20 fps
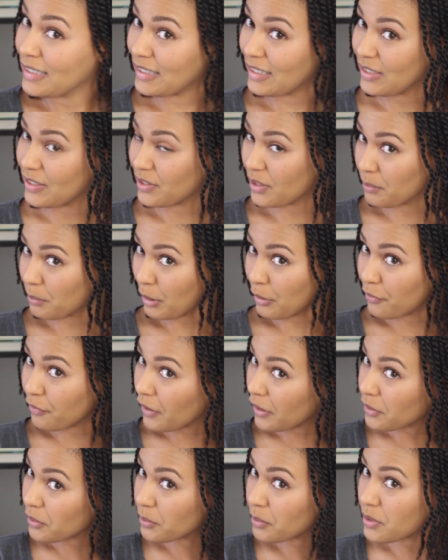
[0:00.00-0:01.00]
these are my
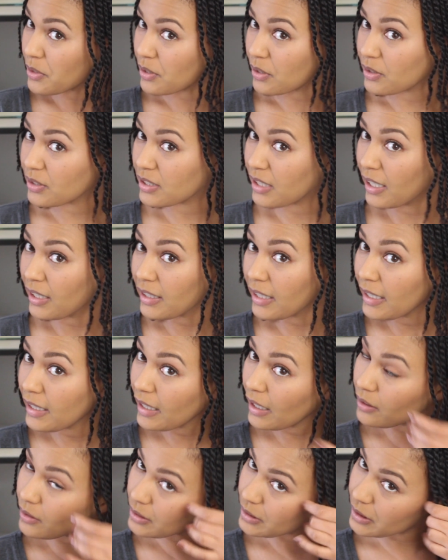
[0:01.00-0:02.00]
final results. I like
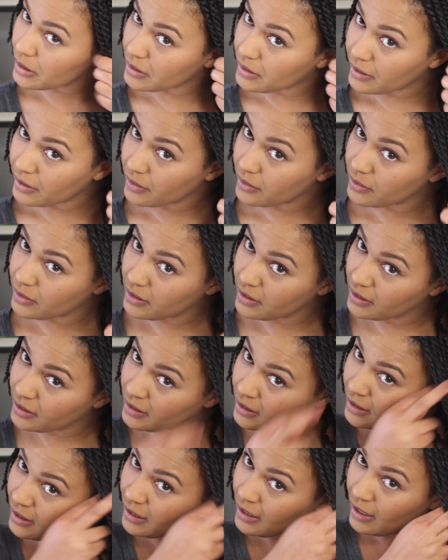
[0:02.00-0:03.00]
how it turned out.
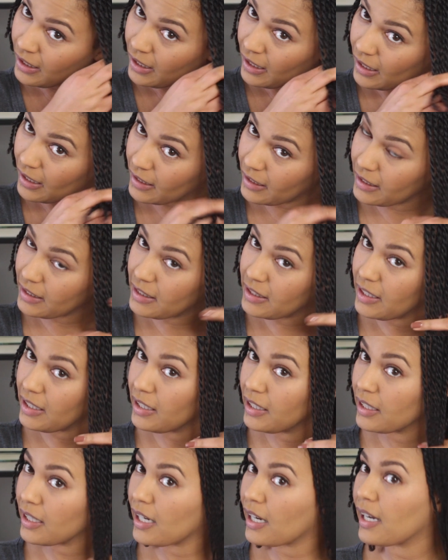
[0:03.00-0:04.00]
And I
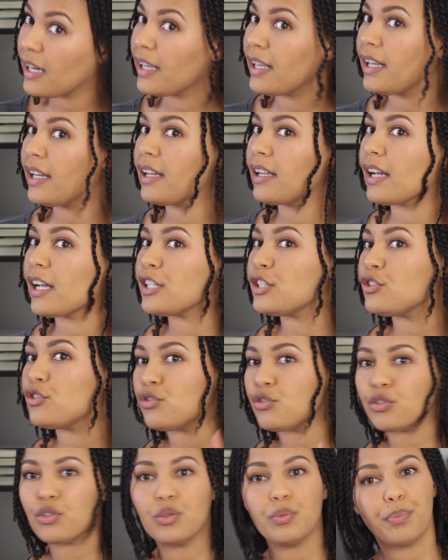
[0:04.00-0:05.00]
think I
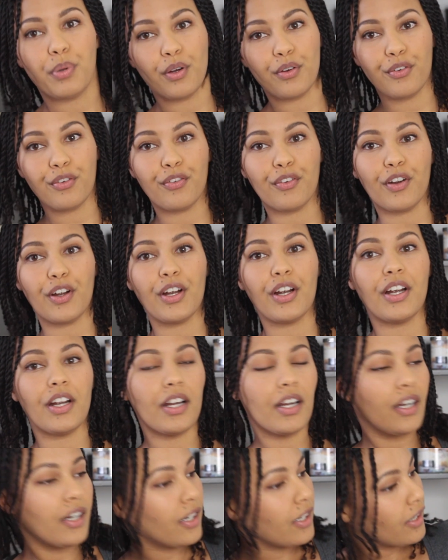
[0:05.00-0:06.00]
do
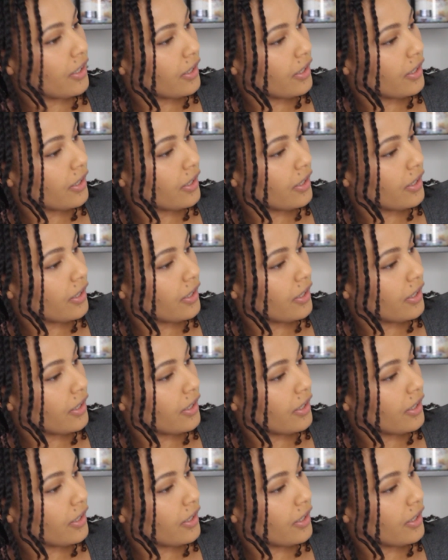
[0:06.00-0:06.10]
prefer